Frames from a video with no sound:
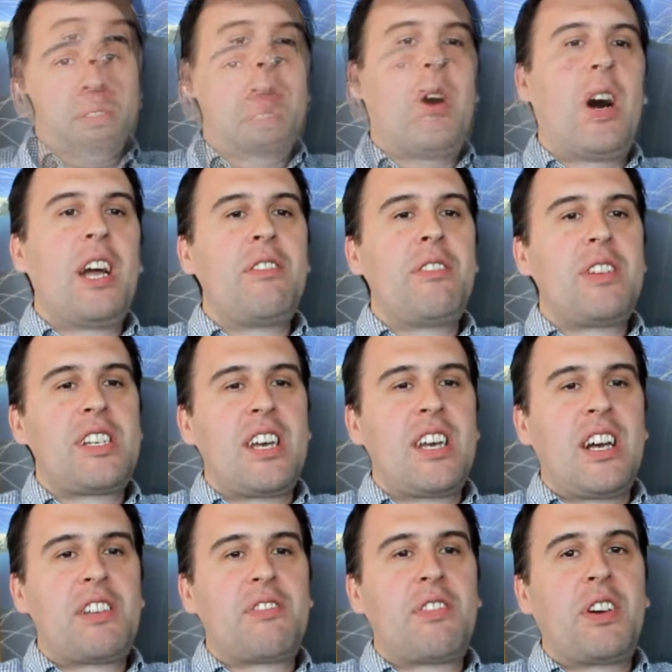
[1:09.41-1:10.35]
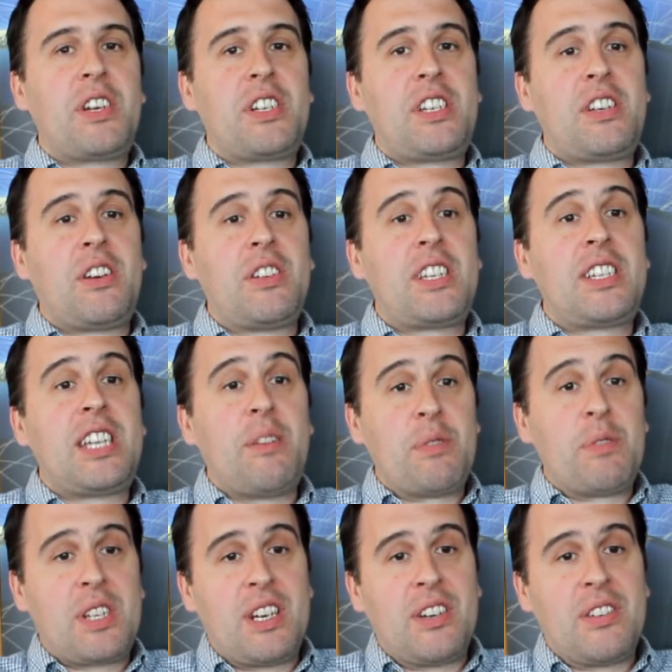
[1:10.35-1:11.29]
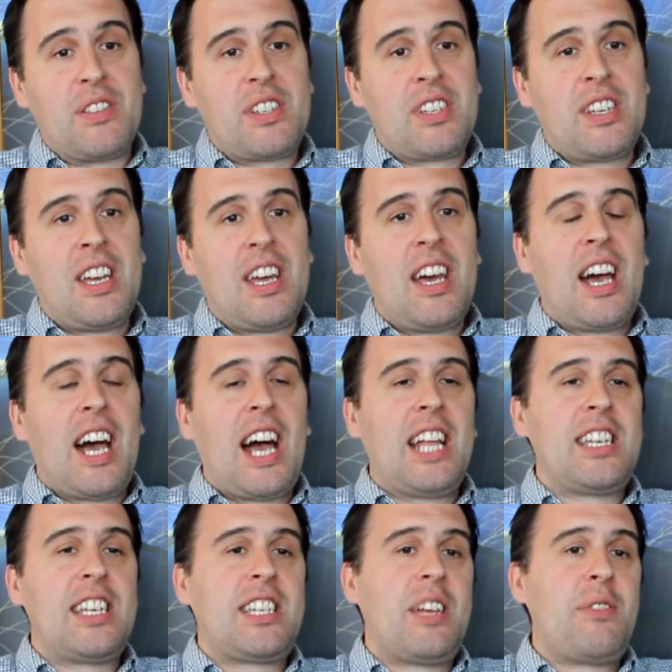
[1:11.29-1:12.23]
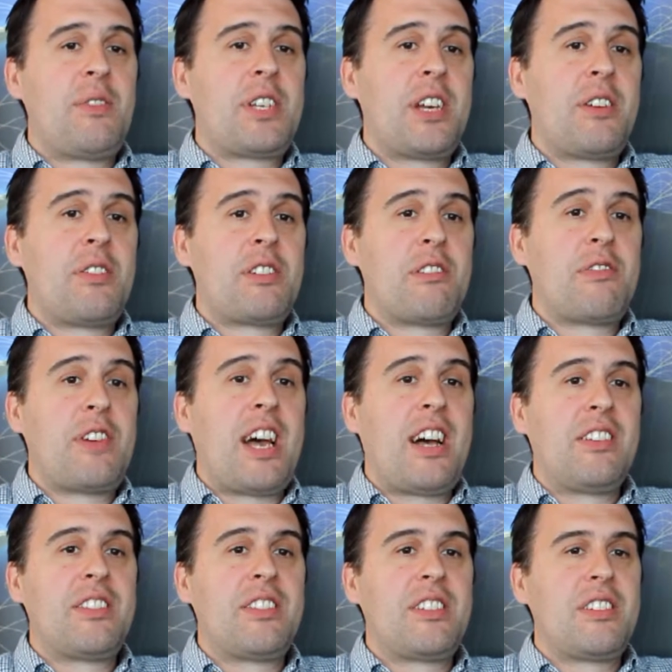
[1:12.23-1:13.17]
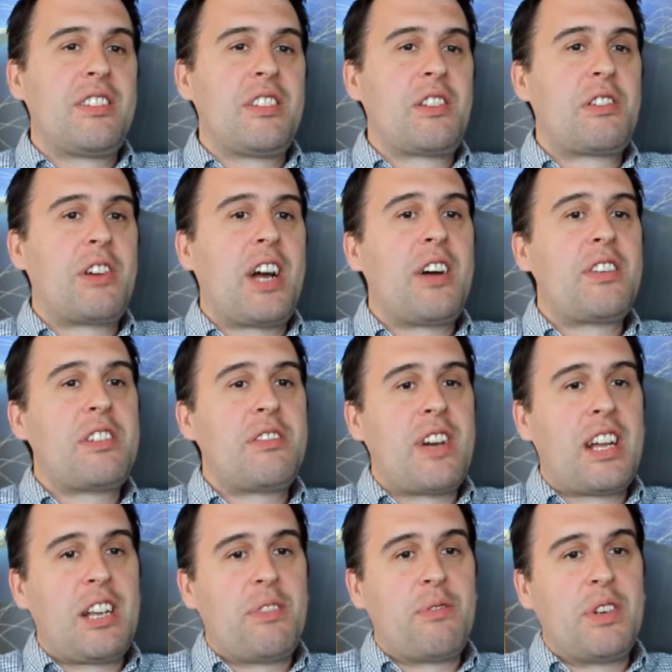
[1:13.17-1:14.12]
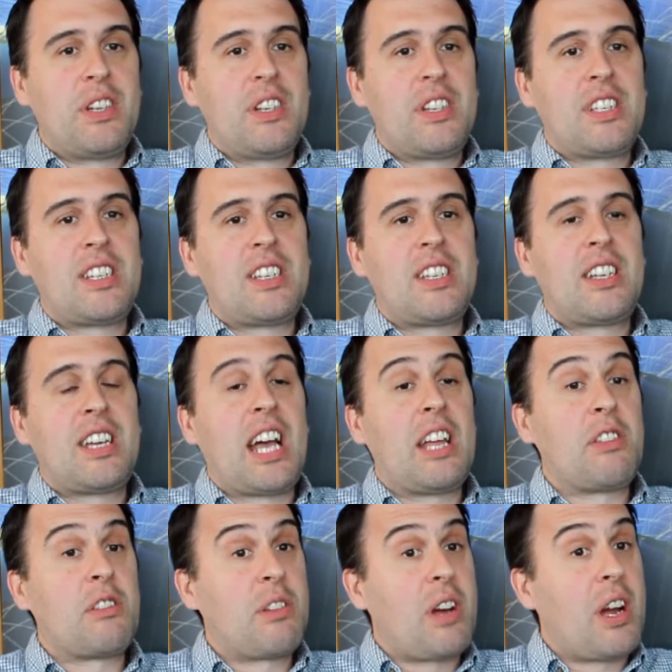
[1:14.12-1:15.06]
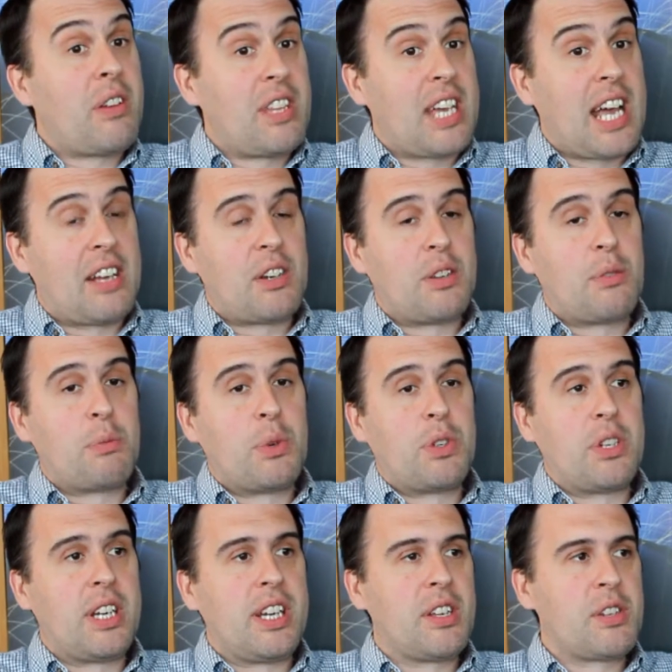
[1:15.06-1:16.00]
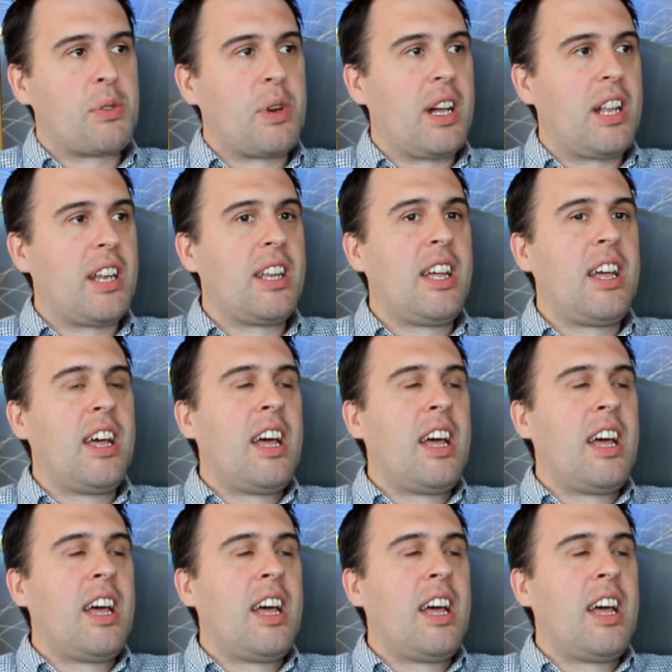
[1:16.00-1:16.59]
My research focuses on stem cells, and stem cells are found throughout development and throughout the adult body as well,